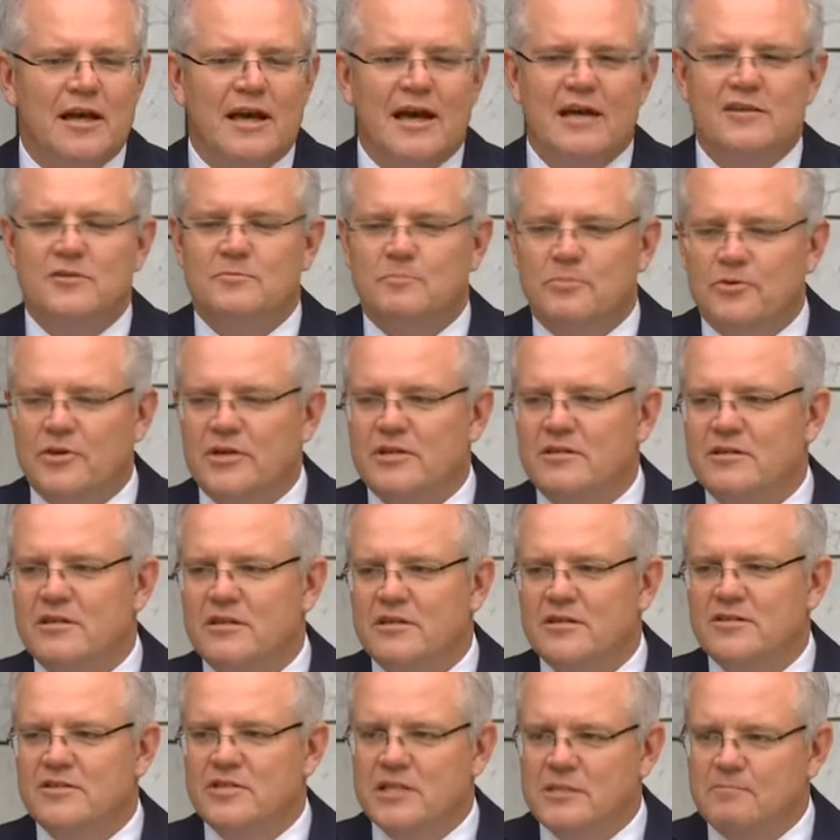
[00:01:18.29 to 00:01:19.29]
has
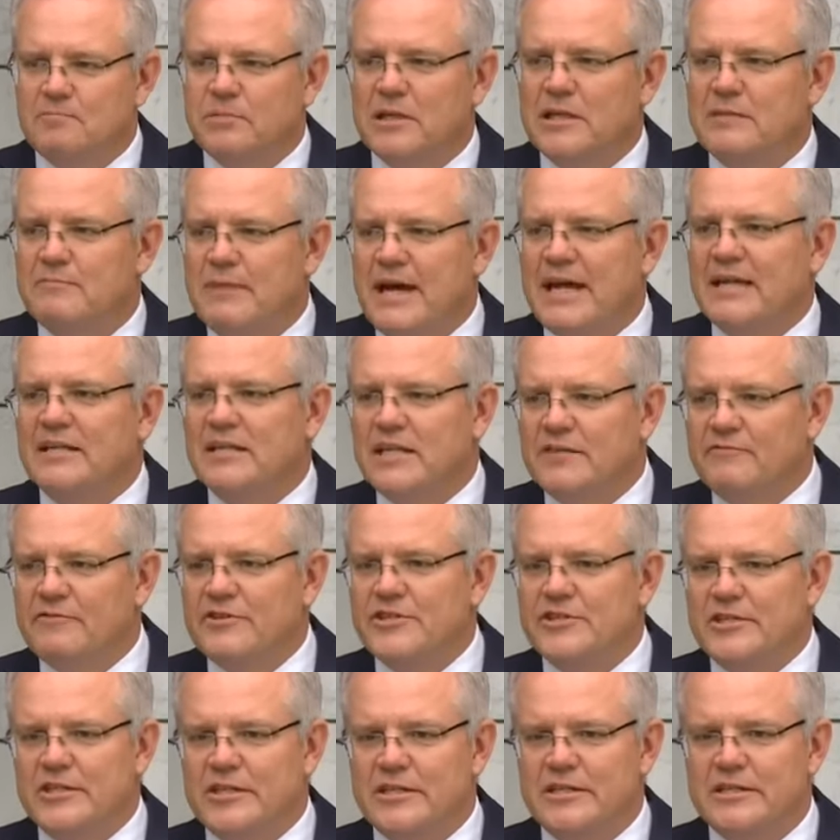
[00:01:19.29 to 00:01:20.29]
been simply
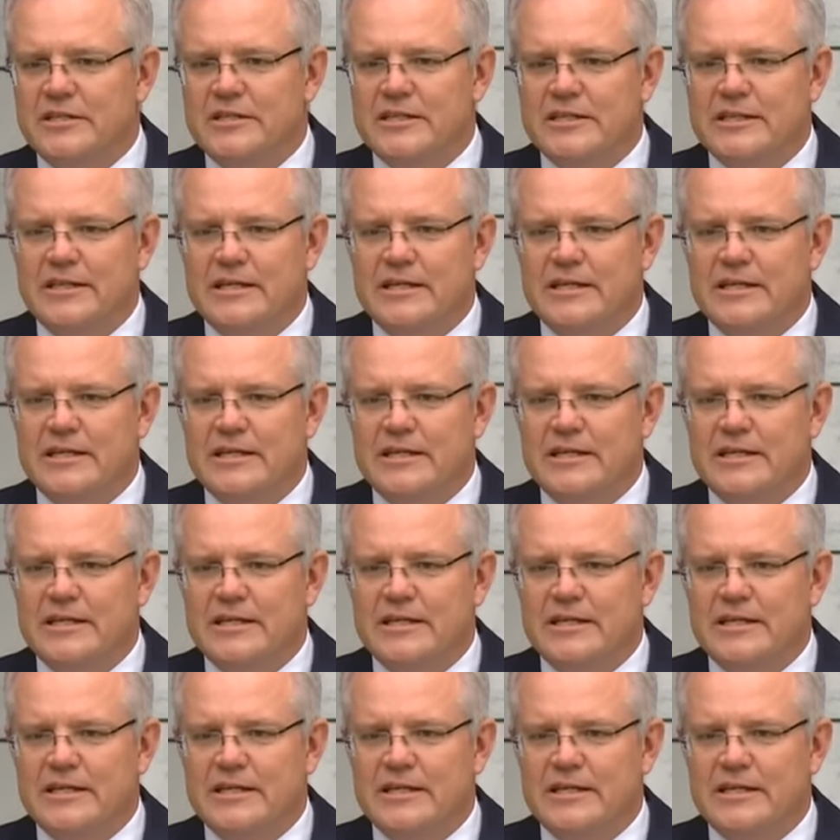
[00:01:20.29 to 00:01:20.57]
magnificent.